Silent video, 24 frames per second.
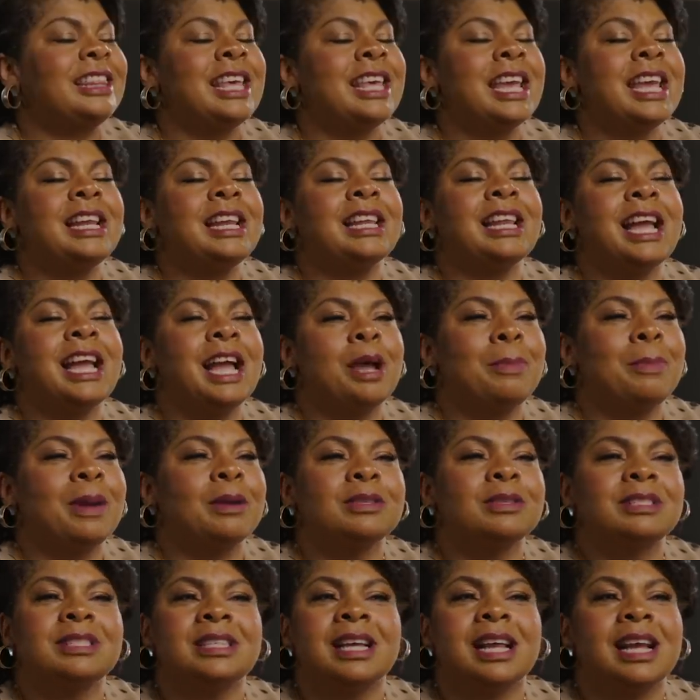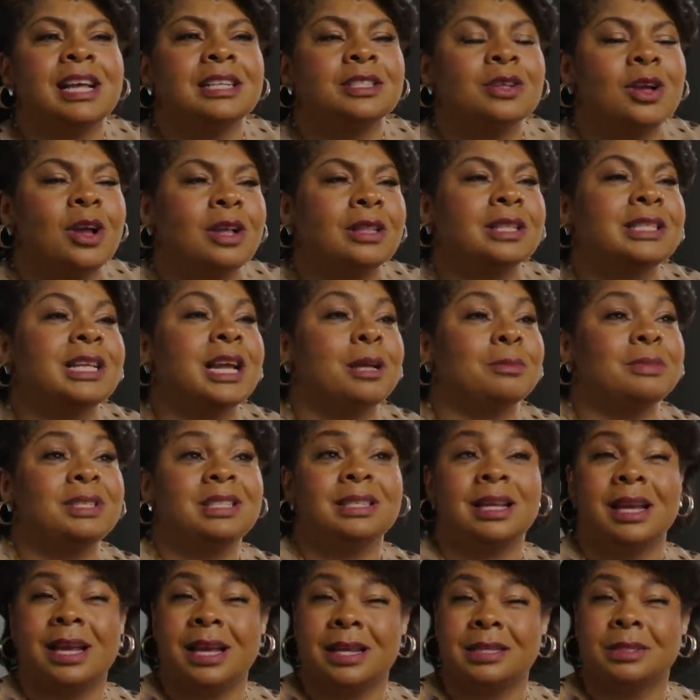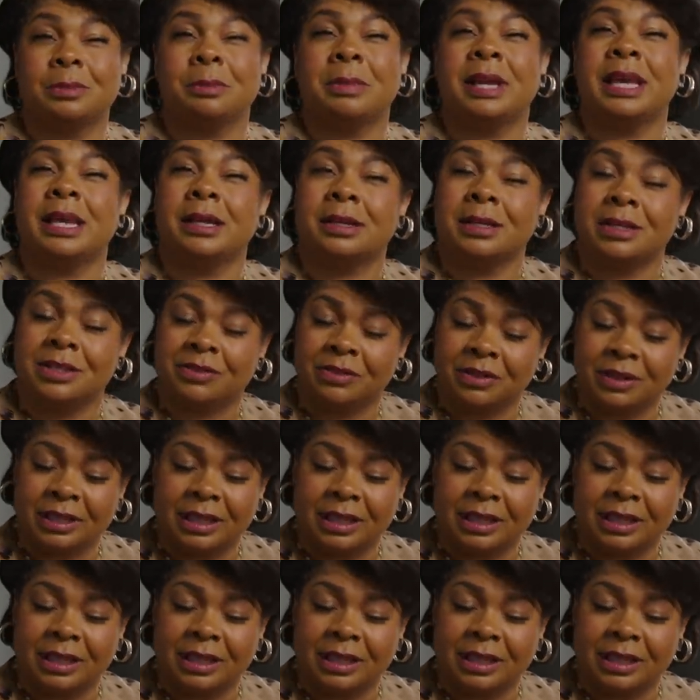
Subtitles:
They lie about size all the time. Size matters for